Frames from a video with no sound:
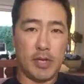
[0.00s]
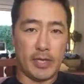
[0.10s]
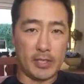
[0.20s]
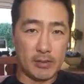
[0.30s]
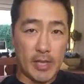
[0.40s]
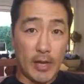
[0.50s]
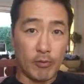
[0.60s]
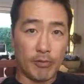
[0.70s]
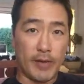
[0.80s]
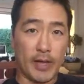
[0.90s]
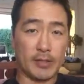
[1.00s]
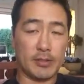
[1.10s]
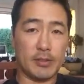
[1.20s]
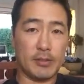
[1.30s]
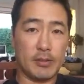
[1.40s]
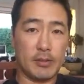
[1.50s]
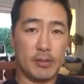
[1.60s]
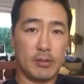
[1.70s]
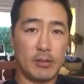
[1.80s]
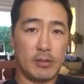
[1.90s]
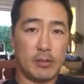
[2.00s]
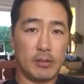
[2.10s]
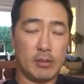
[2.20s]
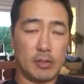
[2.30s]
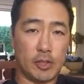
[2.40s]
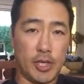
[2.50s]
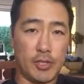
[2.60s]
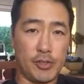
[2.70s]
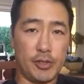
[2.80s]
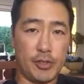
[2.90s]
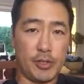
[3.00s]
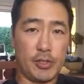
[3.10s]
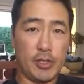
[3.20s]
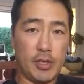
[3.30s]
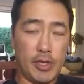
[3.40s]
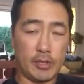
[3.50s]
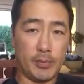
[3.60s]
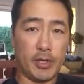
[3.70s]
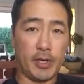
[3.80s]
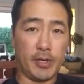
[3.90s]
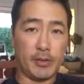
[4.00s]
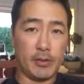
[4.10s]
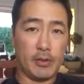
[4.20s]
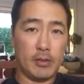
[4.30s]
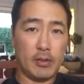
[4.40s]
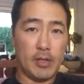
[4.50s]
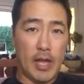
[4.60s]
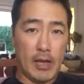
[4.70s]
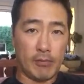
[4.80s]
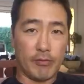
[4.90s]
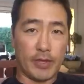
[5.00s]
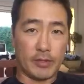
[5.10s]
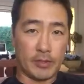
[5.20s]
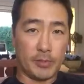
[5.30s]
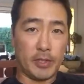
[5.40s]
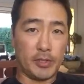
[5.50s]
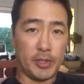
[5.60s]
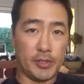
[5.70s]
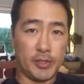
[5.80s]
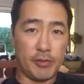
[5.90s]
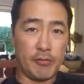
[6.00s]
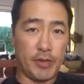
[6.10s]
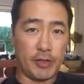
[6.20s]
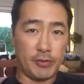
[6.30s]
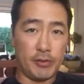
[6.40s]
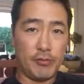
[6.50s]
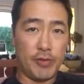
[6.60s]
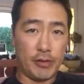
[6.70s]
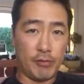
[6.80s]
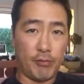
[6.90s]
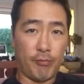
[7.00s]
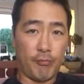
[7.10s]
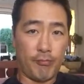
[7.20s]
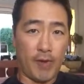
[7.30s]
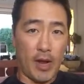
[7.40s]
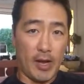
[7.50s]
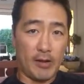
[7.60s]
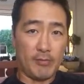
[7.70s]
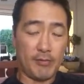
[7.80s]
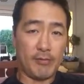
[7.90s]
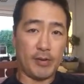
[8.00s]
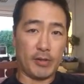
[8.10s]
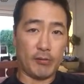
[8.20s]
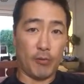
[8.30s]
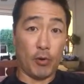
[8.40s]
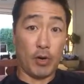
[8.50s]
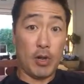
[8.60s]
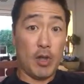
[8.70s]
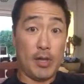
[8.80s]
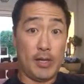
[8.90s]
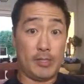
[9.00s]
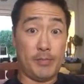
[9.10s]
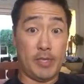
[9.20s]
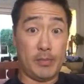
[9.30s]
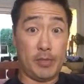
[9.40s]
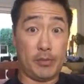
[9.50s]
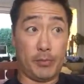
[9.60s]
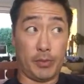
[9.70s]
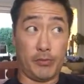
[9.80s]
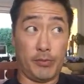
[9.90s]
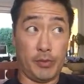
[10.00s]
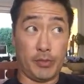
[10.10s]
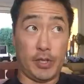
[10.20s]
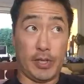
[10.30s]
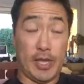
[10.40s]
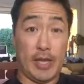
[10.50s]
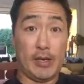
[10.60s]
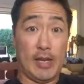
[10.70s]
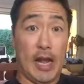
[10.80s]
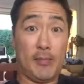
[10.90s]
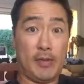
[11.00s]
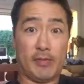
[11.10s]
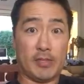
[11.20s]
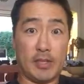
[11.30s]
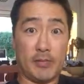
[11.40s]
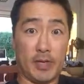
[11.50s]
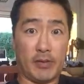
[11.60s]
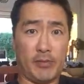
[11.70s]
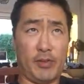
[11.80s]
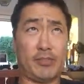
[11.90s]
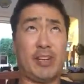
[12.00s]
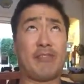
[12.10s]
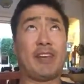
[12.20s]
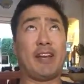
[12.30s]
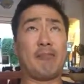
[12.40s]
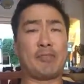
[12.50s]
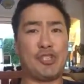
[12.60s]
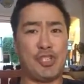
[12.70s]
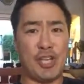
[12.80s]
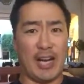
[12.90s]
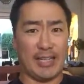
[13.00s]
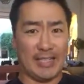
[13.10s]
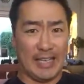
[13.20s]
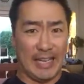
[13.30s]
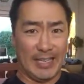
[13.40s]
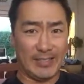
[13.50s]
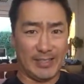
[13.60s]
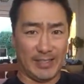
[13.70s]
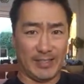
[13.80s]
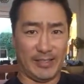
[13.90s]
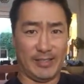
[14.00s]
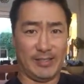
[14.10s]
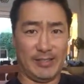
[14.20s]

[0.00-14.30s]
Equifax, TransUnion, Experian, Equifax, Experian, TransUnion, FICO 2, FICO 5, FICO 4. It's meant to be super confusing, and I'm even semi-confused, and I've got a gigantic